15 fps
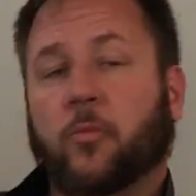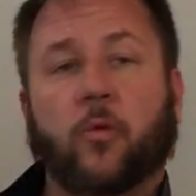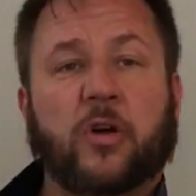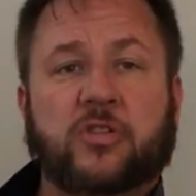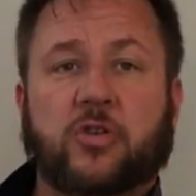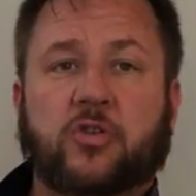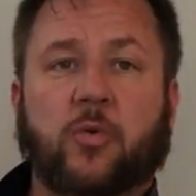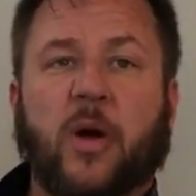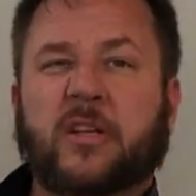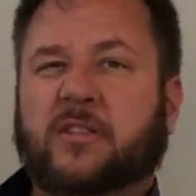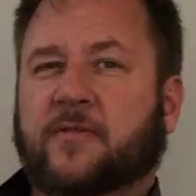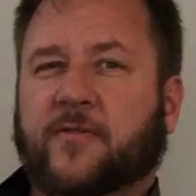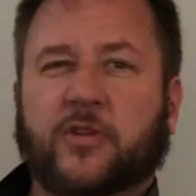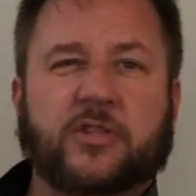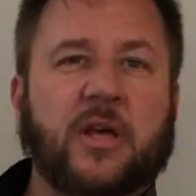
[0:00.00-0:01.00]
him once or
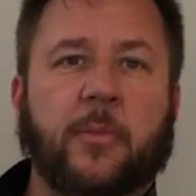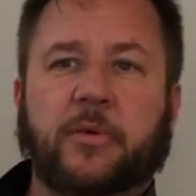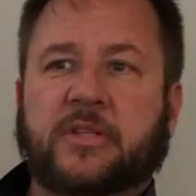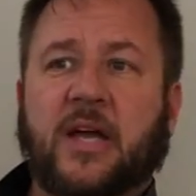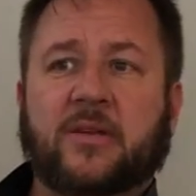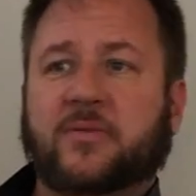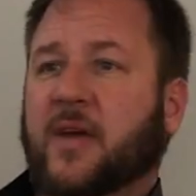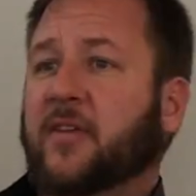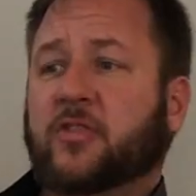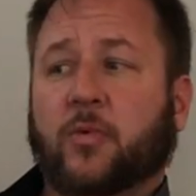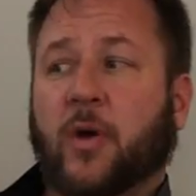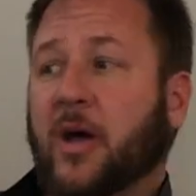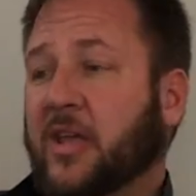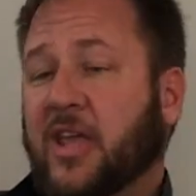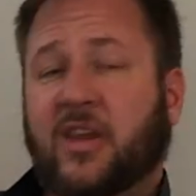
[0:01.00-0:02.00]
twice the first couple times, but
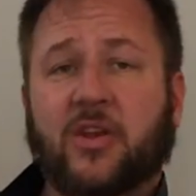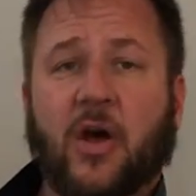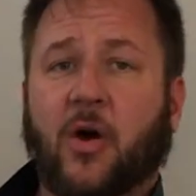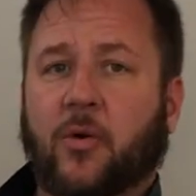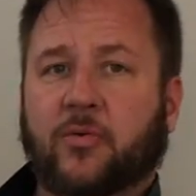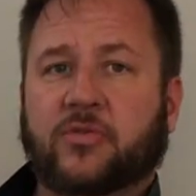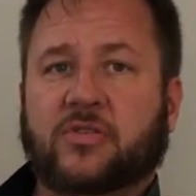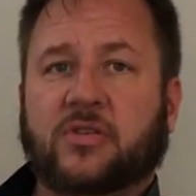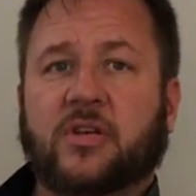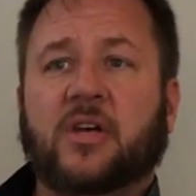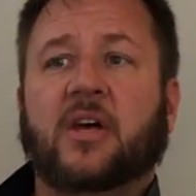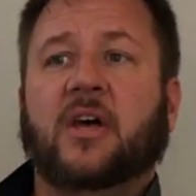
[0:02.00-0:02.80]
after a while, he knows.